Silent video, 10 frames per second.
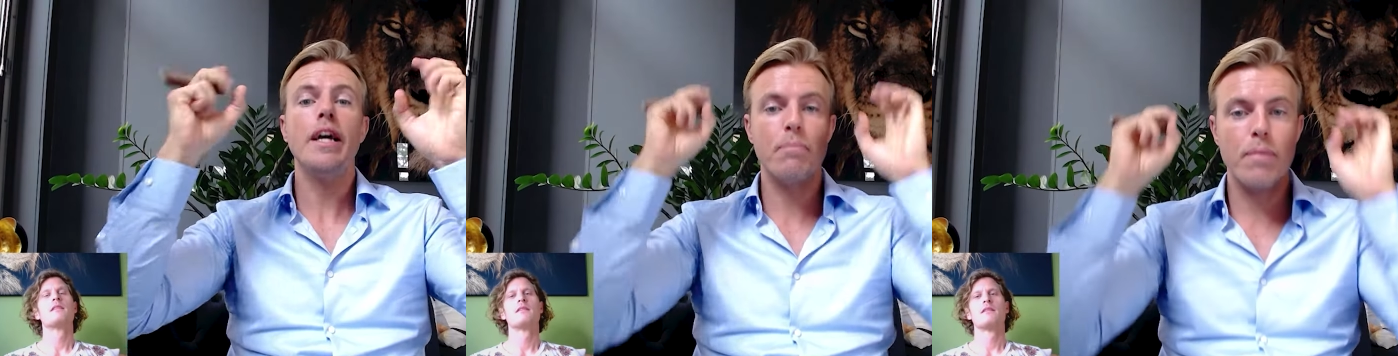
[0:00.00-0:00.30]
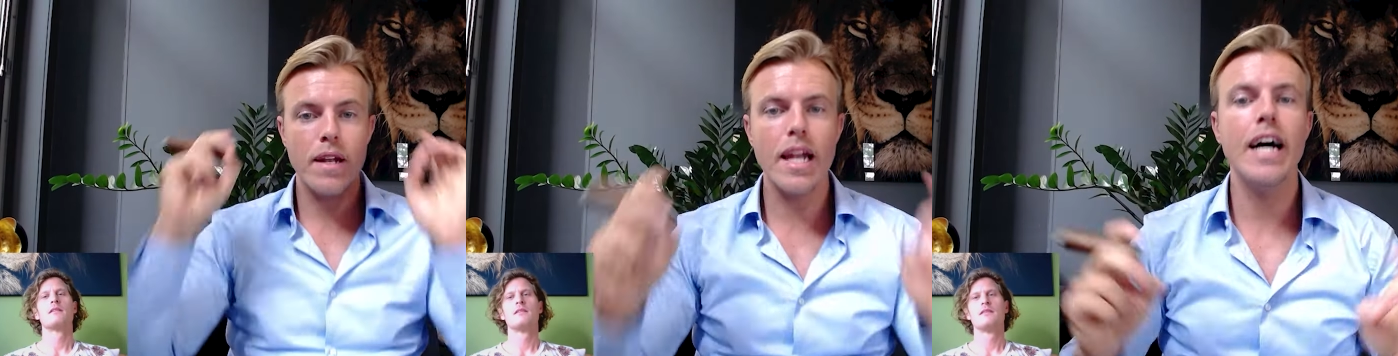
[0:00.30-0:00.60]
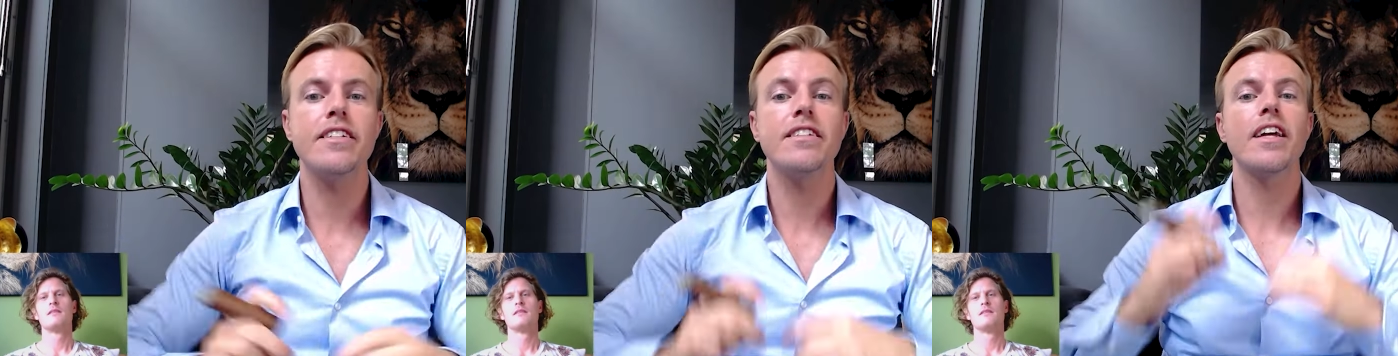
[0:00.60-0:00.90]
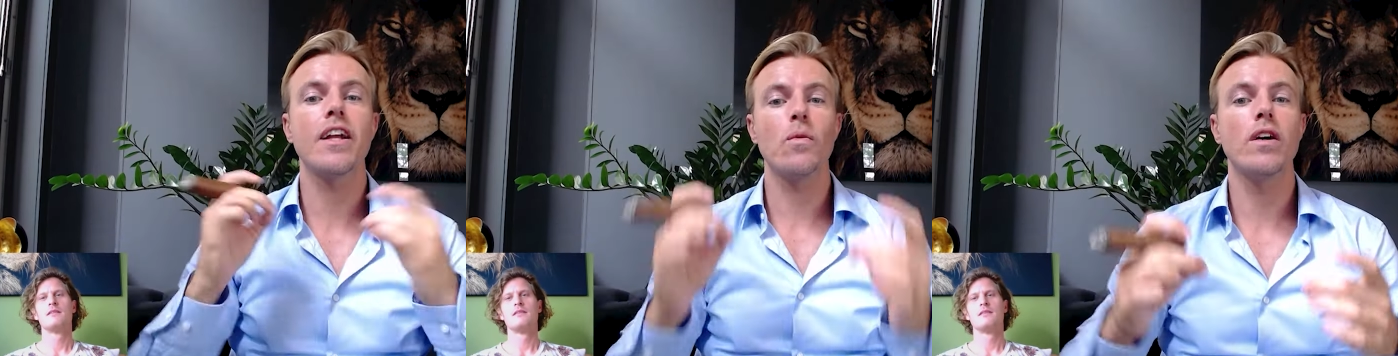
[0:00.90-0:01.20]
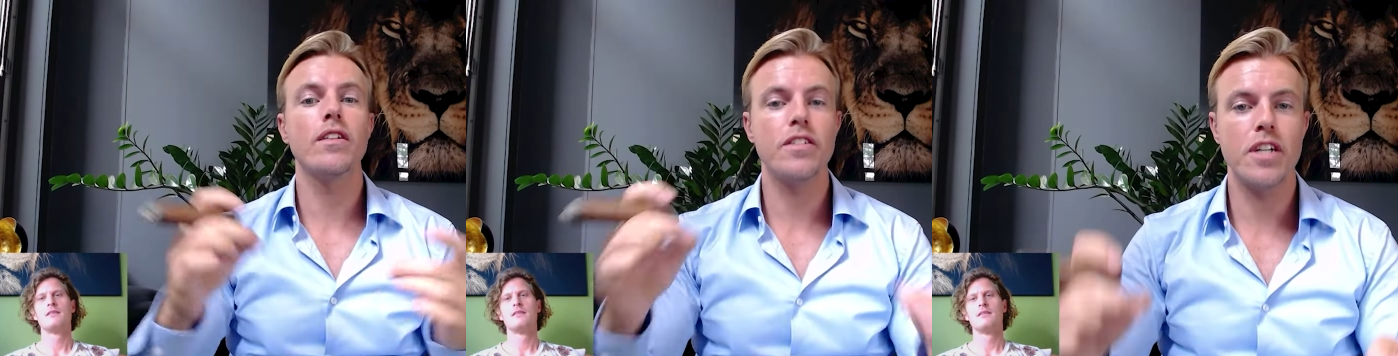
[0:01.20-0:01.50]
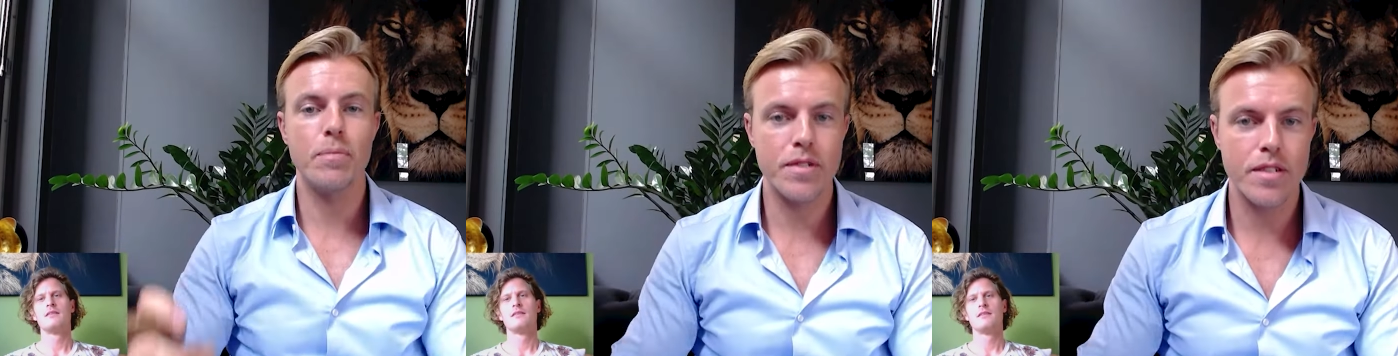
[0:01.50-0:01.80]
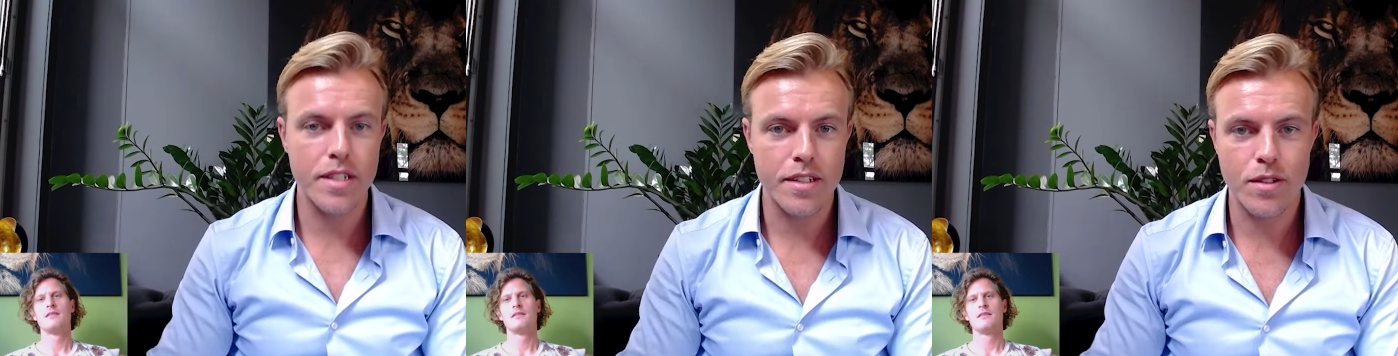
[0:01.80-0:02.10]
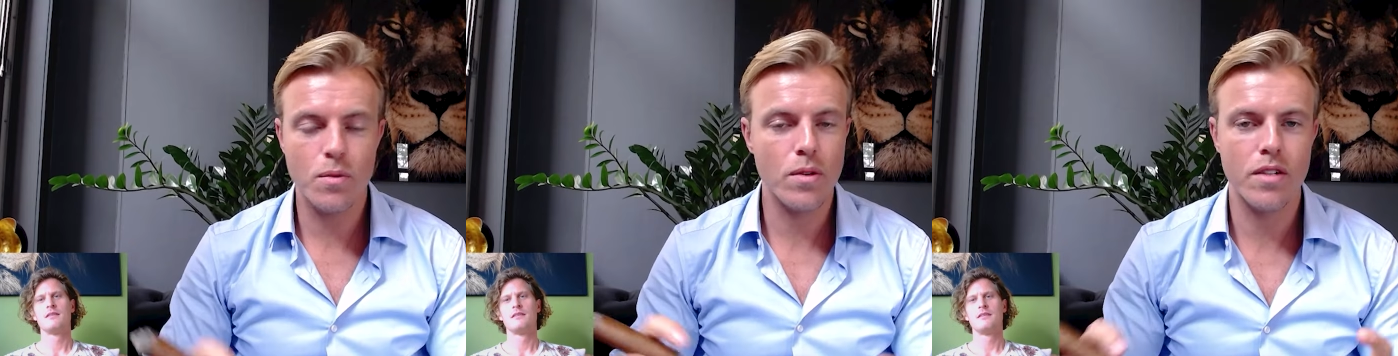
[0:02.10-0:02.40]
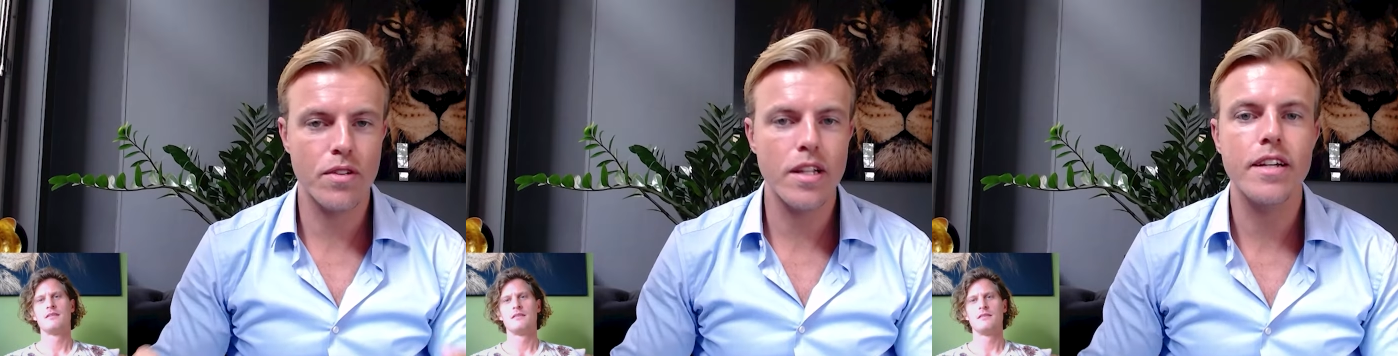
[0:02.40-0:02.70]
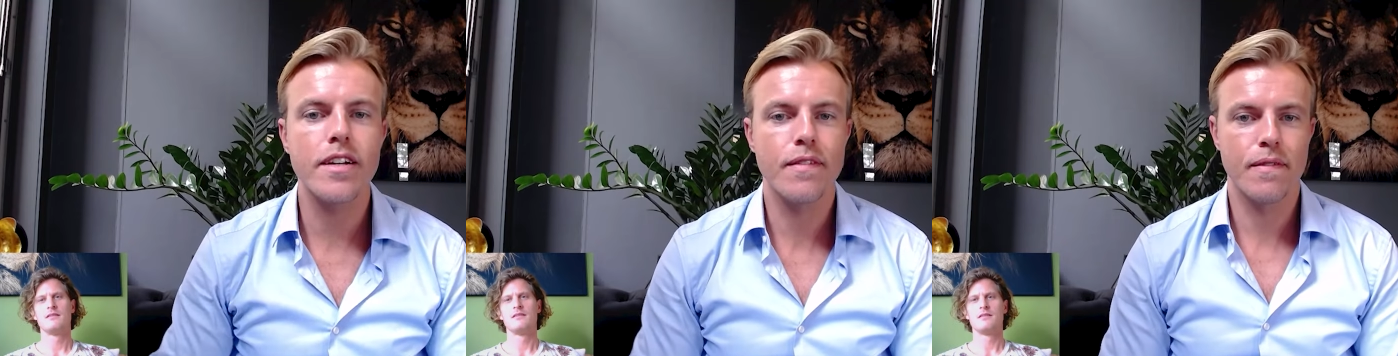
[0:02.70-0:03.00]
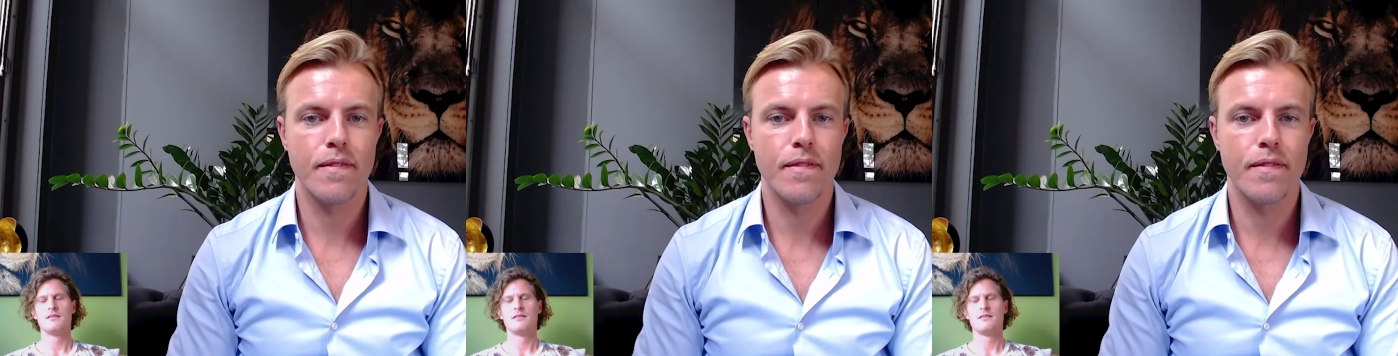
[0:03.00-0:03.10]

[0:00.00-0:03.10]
Speaker 1: implies that I won the Champions League or whatever league.